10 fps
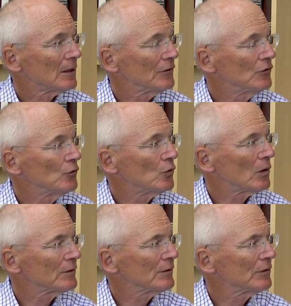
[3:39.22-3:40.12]
You
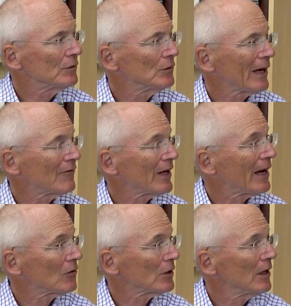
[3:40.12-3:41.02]
want to have an
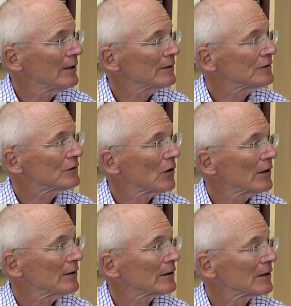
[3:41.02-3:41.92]
outline at the
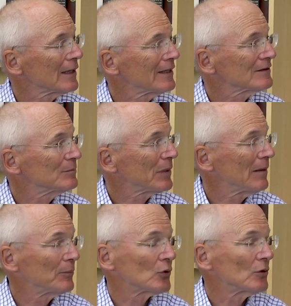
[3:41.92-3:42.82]
start of the class.
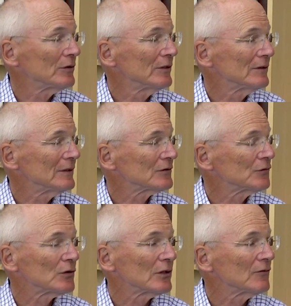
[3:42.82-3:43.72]
Bob Bird did this
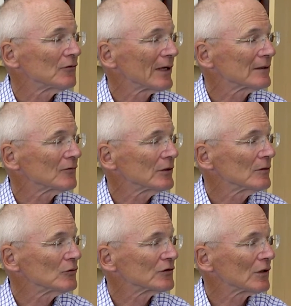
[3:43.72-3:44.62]
very effectively
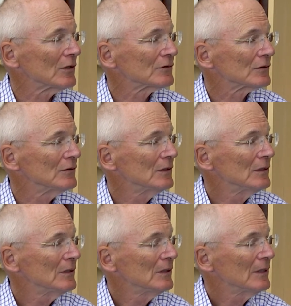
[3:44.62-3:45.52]
at Wisconsin.
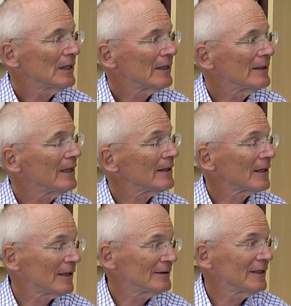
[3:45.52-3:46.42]
And then,
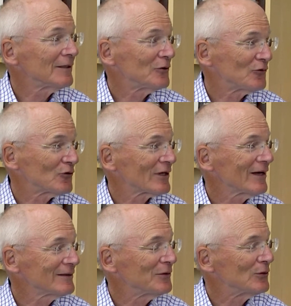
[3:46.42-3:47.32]
and I tended to
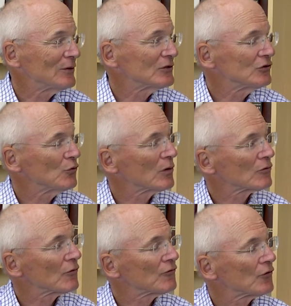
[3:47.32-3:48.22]
forget to do this, you want
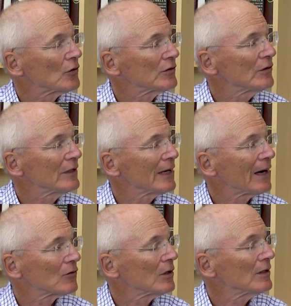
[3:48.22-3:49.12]
to refer to the
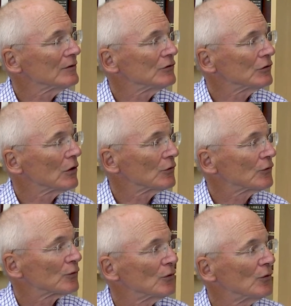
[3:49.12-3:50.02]
outline as you go
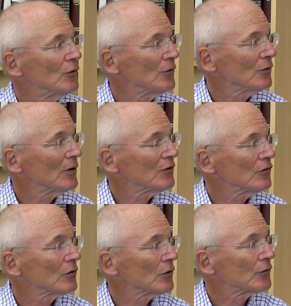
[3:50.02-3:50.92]
through
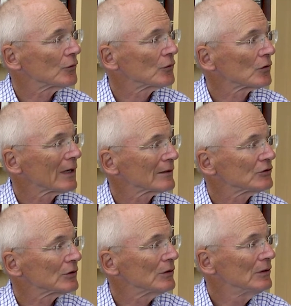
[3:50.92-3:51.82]
the
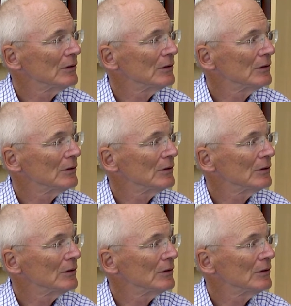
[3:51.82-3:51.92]
lecture.